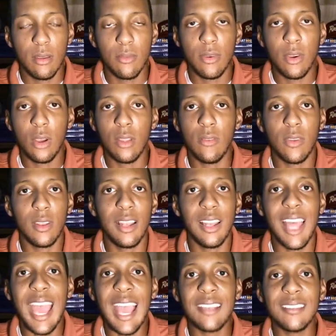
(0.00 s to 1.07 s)
For the
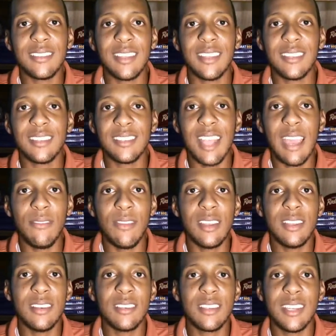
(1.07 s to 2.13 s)
last
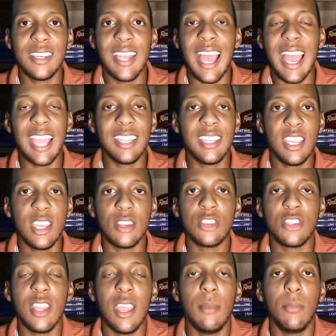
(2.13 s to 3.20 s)
7 to 9
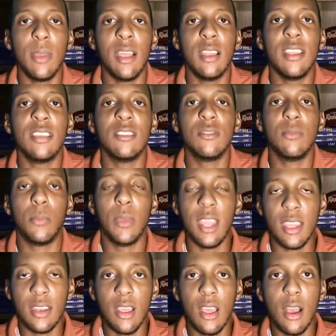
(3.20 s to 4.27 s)
years, Champ Bailey has
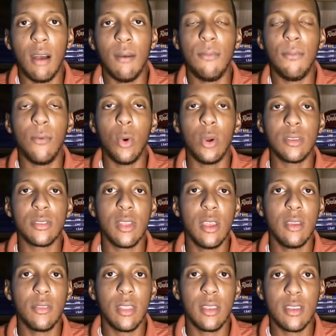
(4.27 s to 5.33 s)
been a force
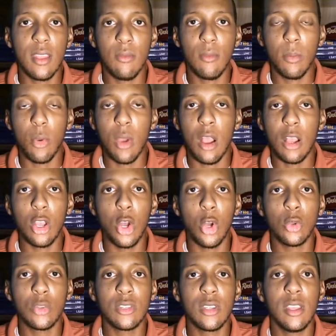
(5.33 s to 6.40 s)
for the Denver
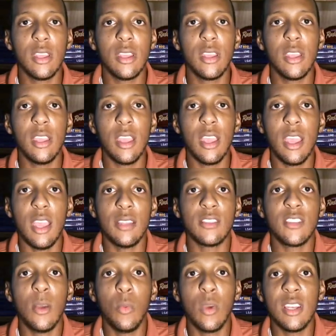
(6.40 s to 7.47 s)
Broncos and
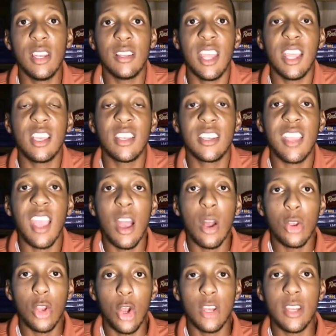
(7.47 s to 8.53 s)
someone that they could
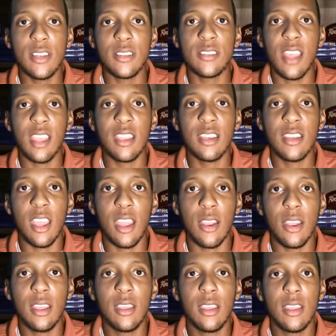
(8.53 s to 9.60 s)
count on in the
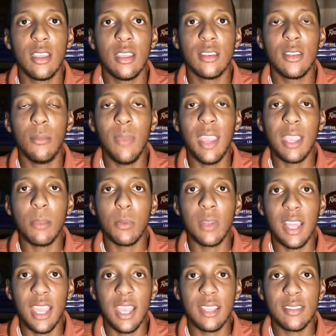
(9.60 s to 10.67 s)
secondary to make
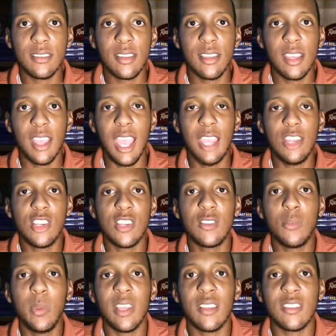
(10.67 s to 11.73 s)
plays and
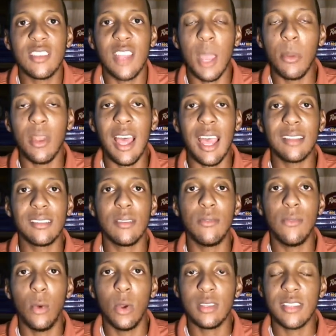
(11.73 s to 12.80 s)
just be a
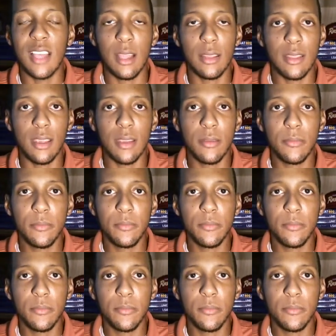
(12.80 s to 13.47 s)
stabilizing force out there.